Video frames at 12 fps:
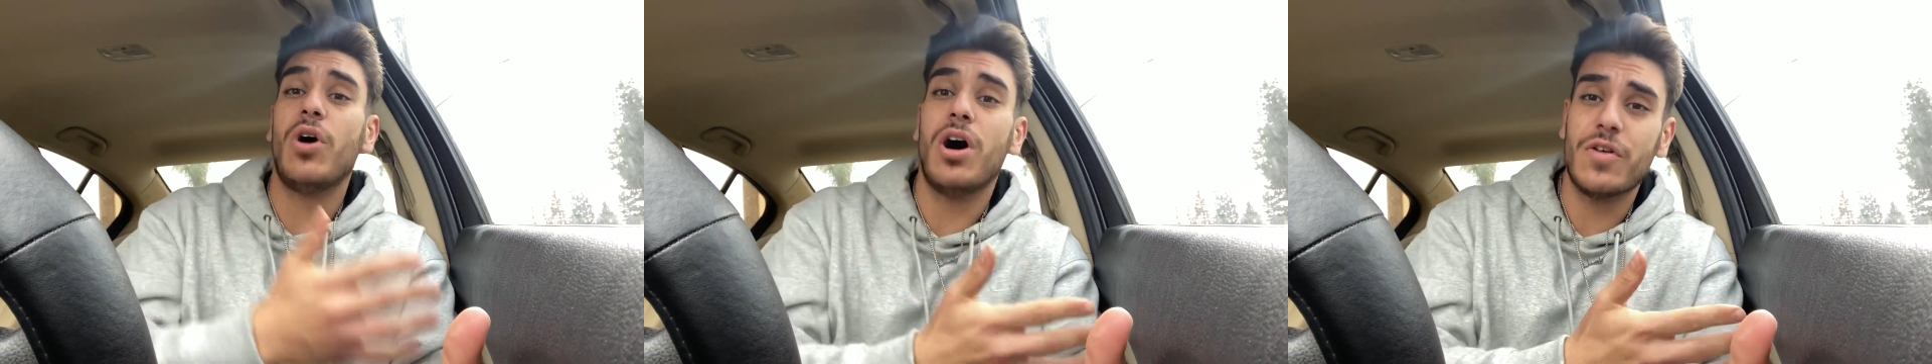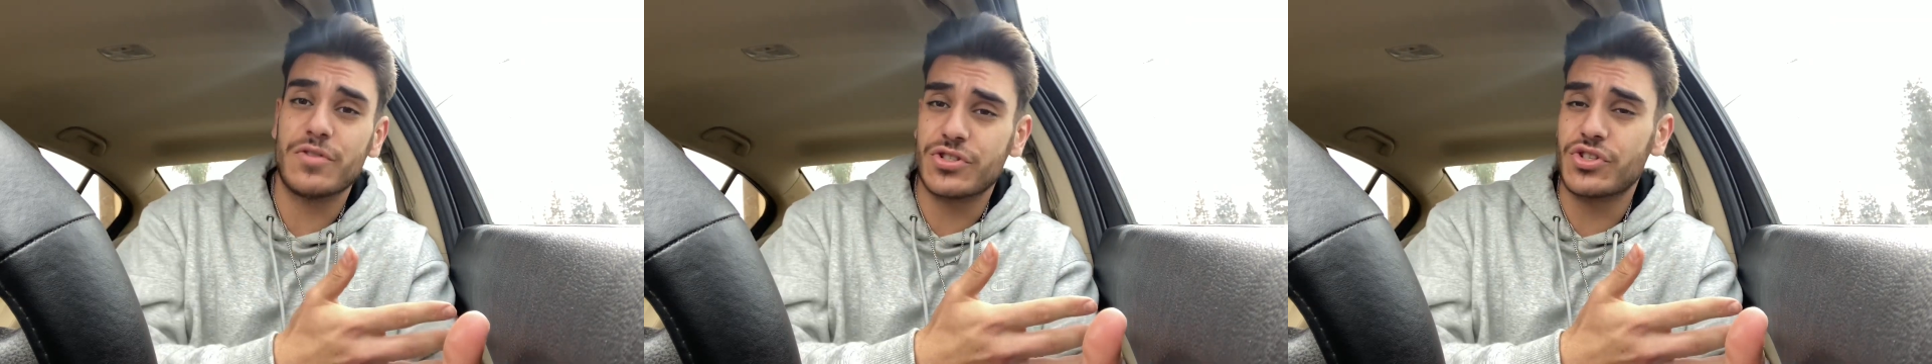
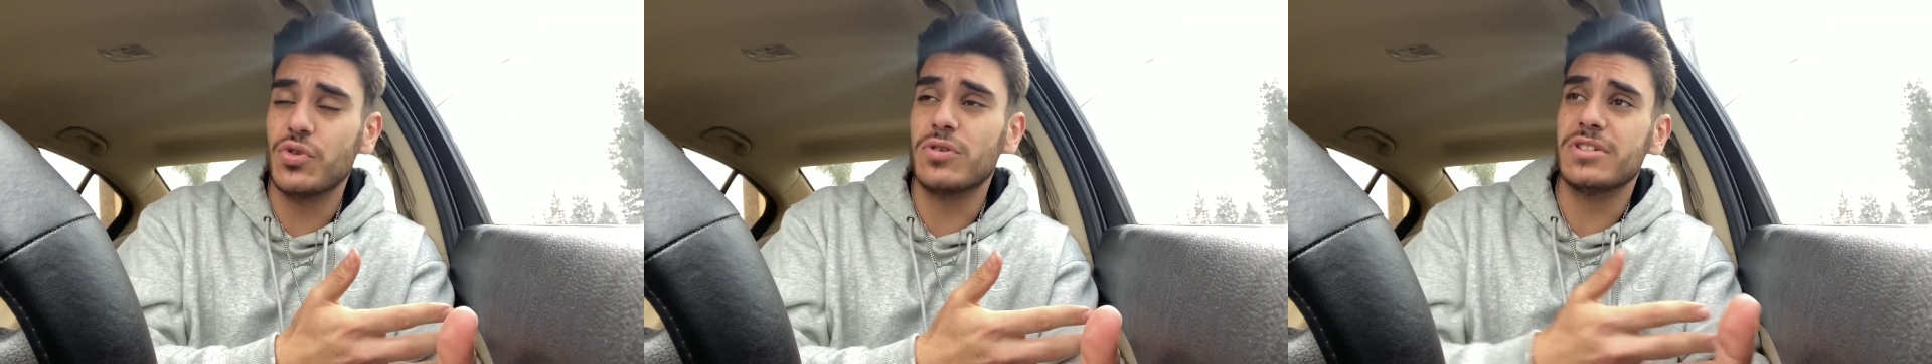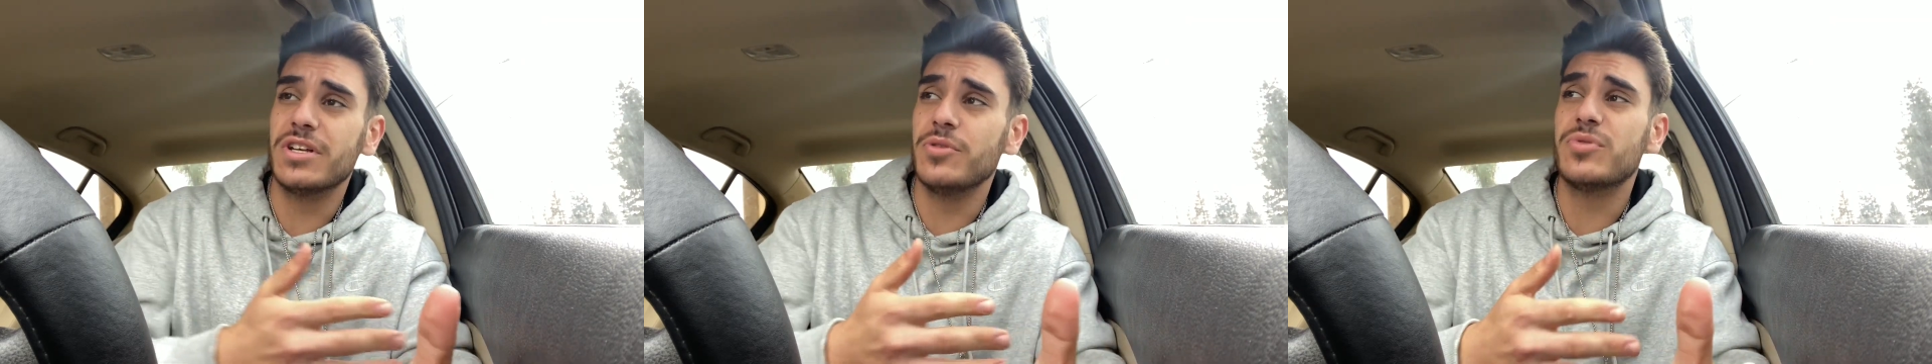other
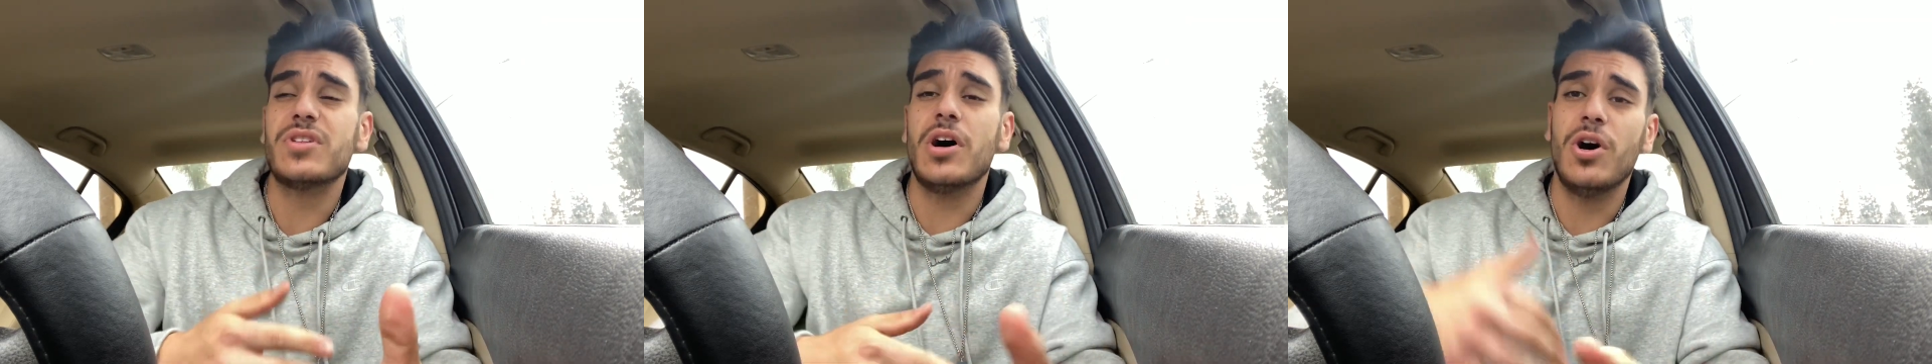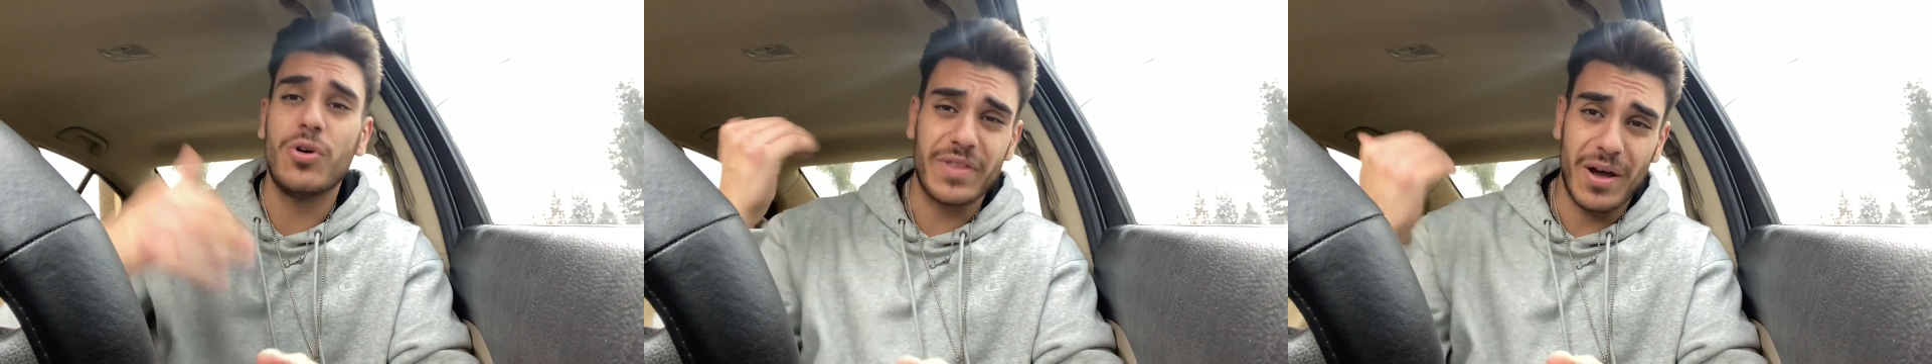store he used to
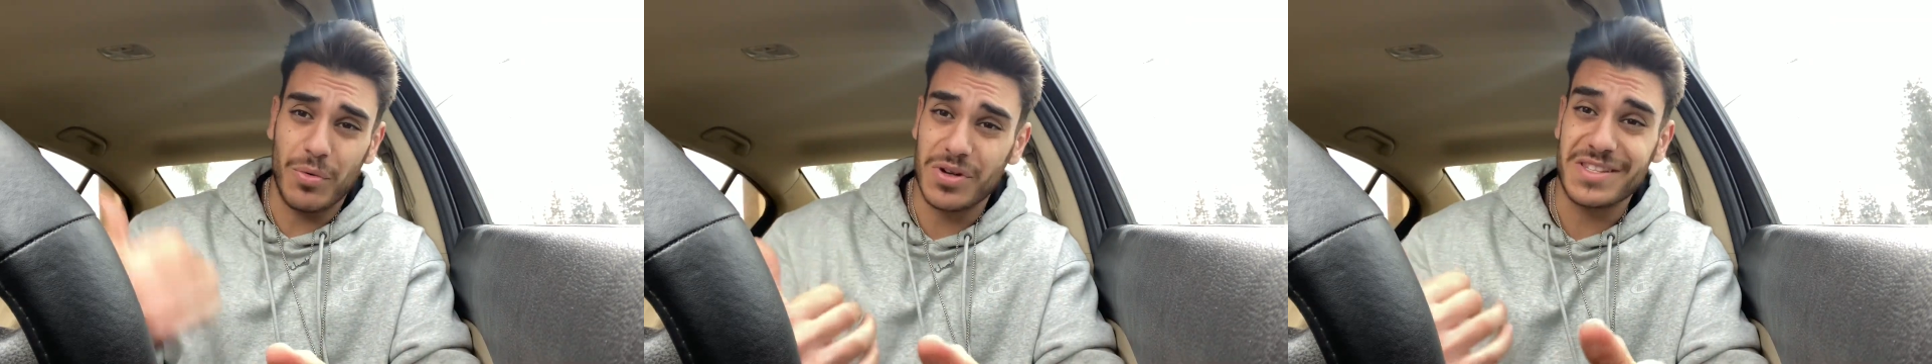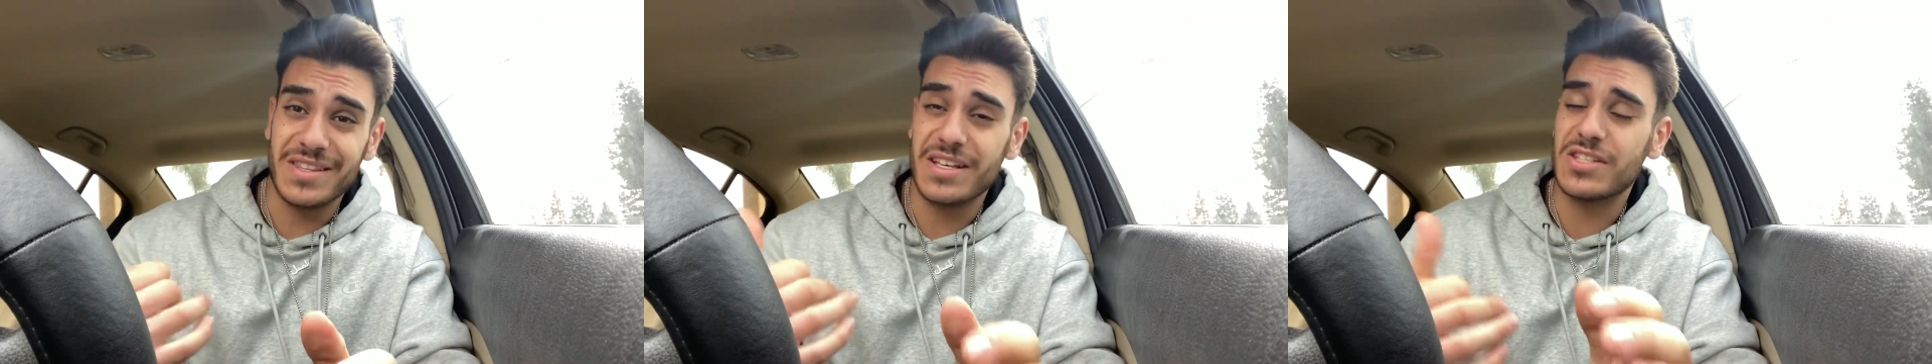own that
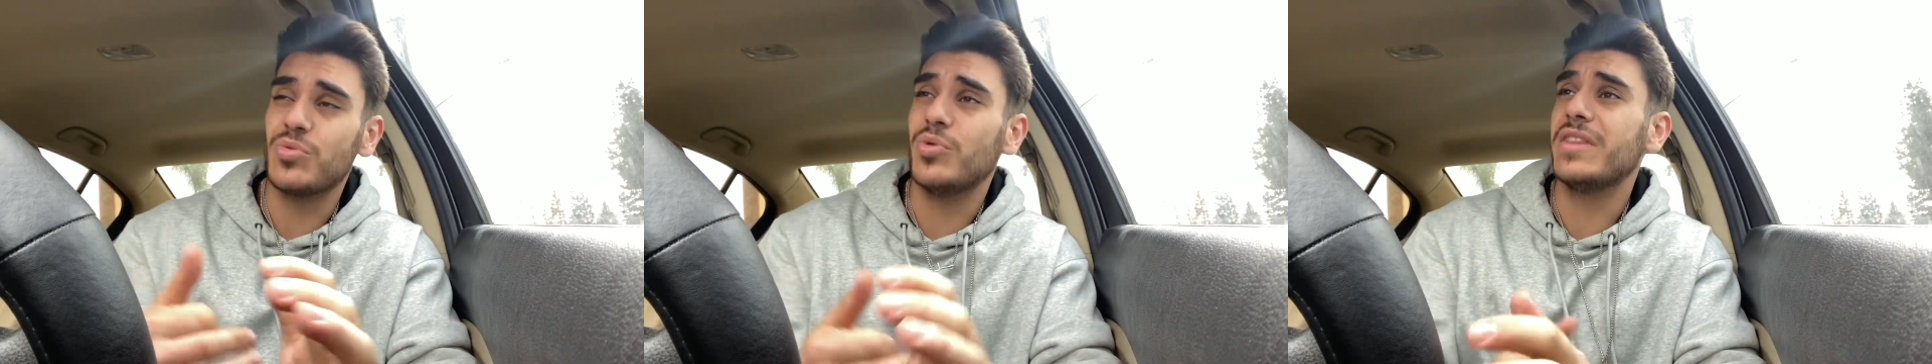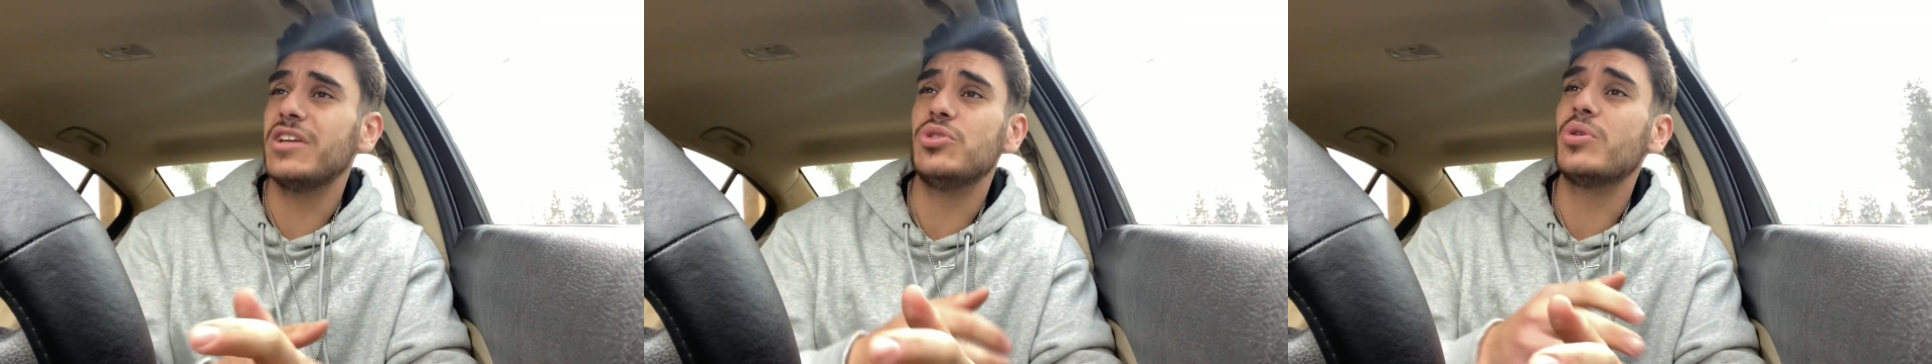wasn't this
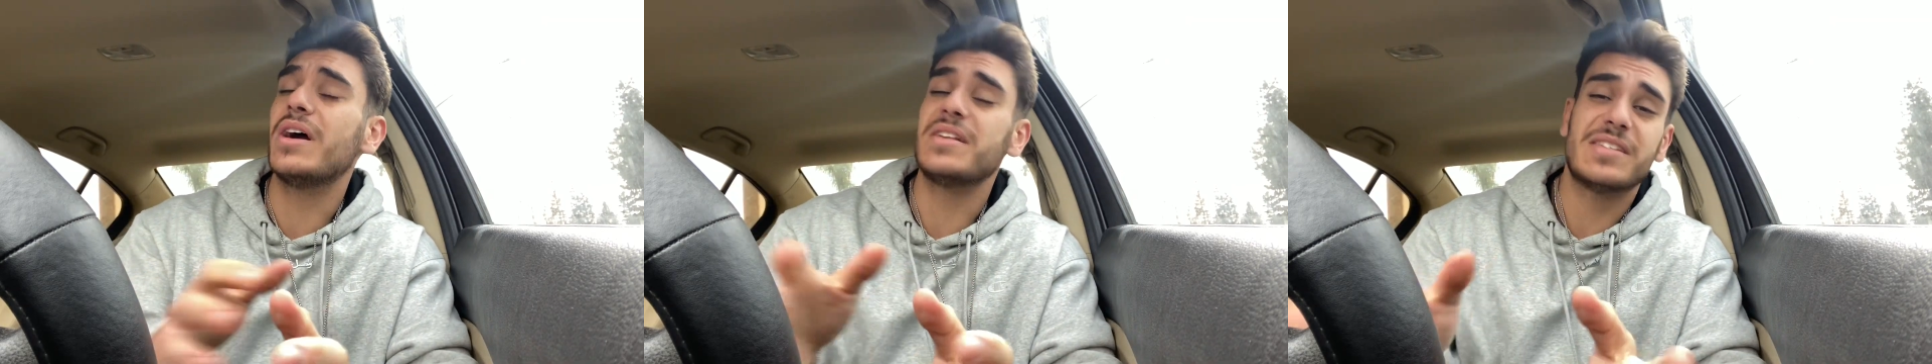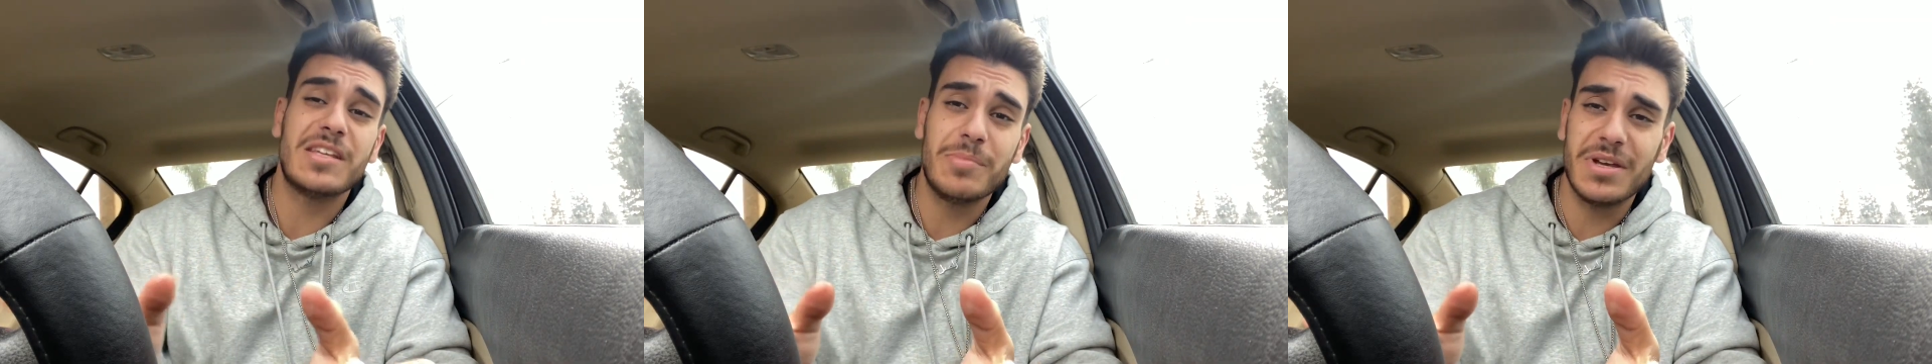one that you guys
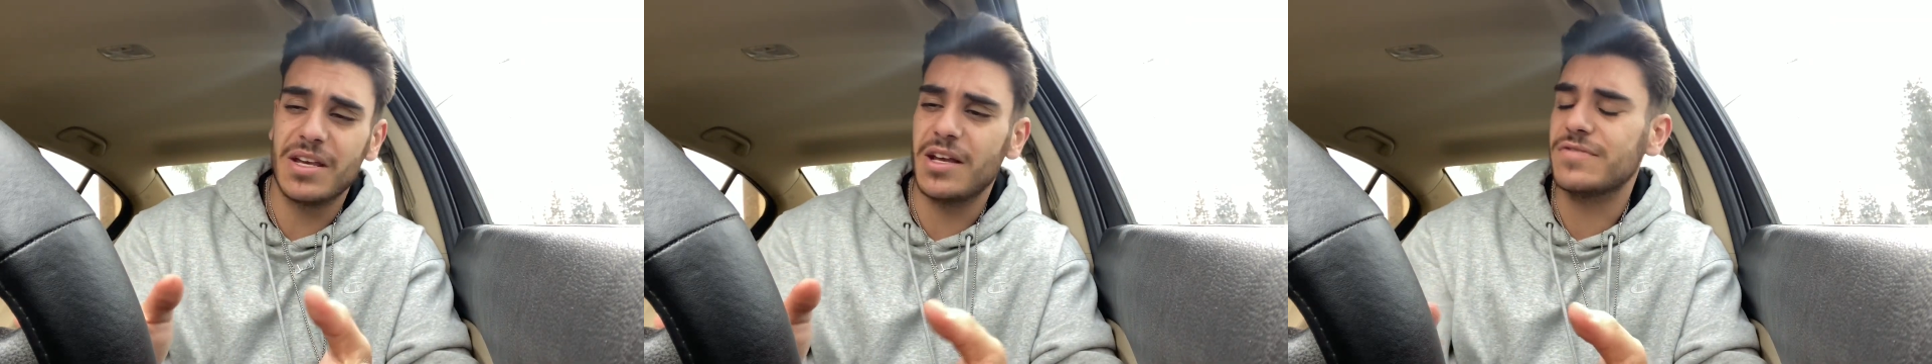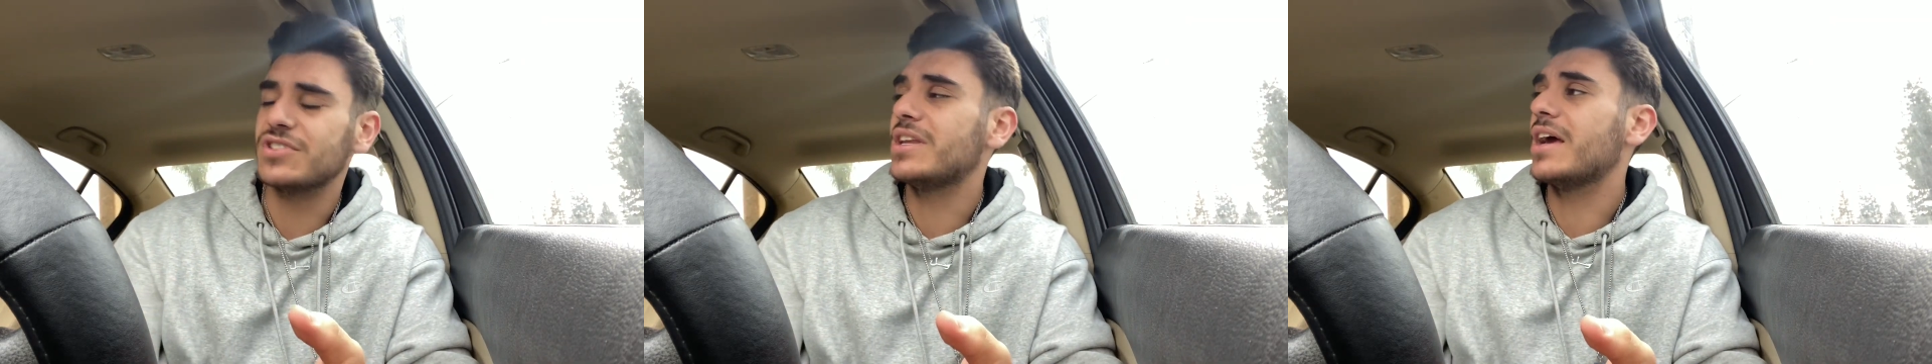see me in
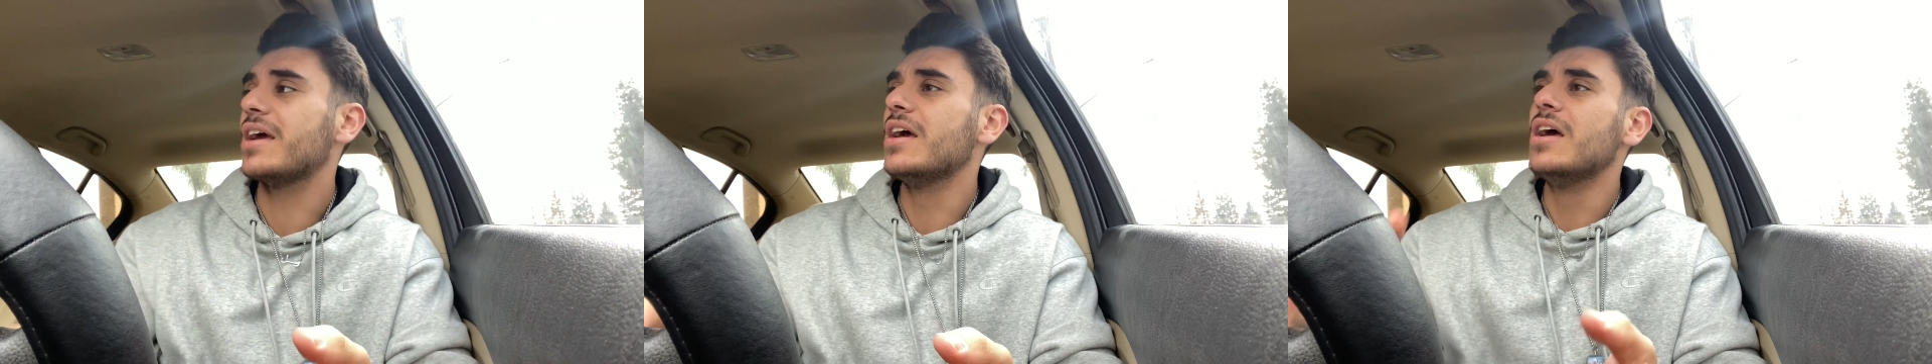every day.